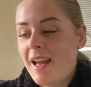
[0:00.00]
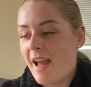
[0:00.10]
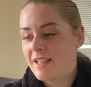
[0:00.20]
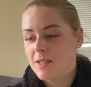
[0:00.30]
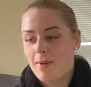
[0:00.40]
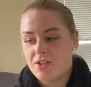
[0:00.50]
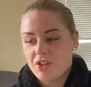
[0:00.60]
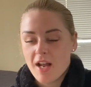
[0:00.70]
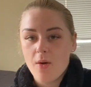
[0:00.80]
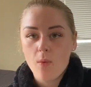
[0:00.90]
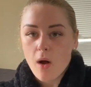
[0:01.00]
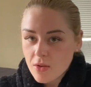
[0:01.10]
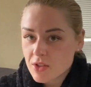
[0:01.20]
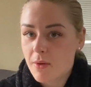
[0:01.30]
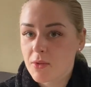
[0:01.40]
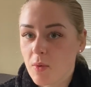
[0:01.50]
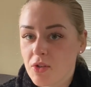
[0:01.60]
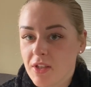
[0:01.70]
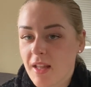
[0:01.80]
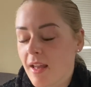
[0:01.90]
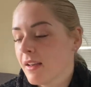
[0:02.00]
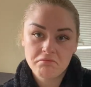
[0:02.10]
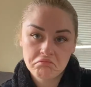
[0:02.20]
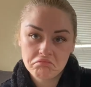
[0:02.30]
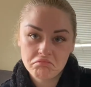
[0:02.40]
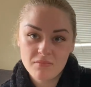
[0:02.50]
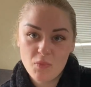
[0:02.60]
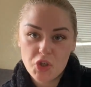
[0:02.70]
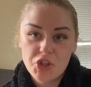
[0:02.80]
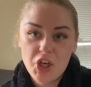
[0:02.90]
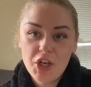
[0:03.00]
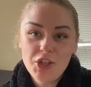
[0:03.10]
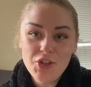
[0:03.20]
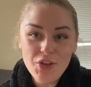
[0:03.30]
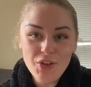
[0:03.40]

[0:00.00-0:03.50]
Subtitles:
and smashed it out whilst I was watching that. What you gonna do?